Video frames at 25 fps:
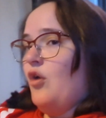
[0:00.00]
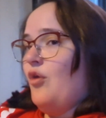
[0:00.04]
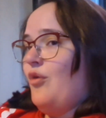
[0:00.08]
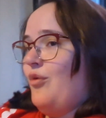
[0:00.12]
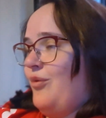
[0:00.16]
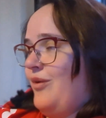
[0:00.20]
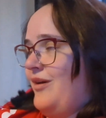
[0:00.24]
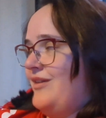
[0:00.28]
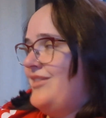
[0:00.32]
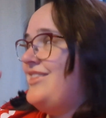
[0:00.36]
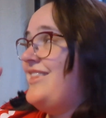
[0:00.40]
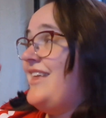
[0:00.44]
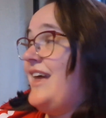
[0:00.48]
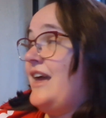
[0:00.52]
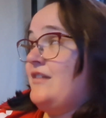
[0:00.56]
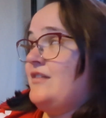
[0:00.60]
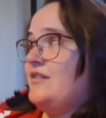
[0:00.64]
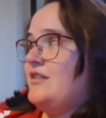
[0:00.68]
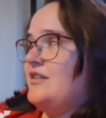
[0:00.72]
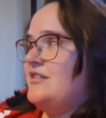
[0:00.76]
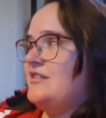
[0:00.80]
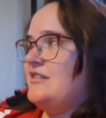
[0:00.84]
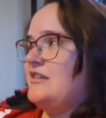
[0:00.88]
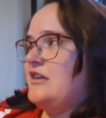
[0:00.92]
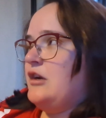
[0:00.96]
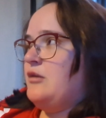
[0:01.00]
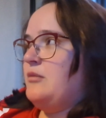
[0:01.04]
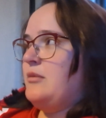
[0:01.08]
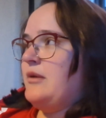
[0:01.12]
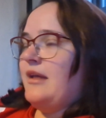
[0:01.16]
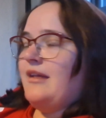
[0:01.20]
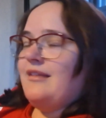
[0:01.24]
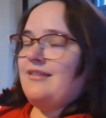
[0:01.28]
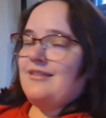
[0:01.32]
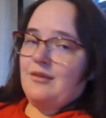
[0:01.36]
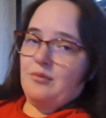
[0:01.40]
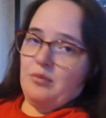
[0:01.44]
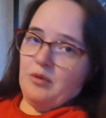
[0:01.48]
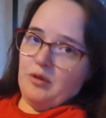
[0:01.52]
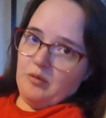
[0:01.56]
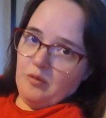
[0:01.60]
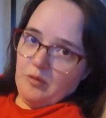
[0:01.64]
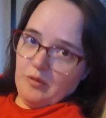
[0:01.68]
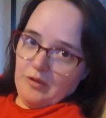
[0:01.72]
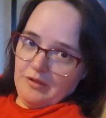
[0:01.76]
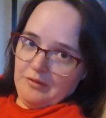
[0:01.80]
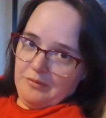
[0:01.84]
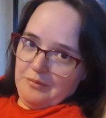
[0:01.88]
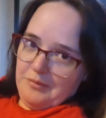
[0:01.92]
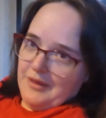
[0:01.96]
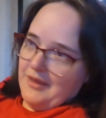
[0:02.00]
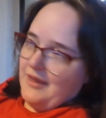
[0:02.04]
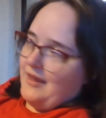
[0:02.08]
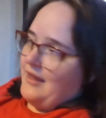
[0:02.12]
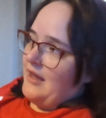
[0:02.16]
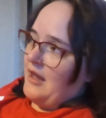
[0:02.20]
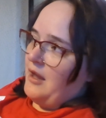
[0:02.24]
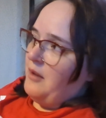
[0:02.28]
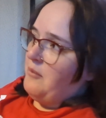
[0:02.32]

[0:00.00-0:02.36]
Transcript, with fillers: One, they have a Starbucks, so we will be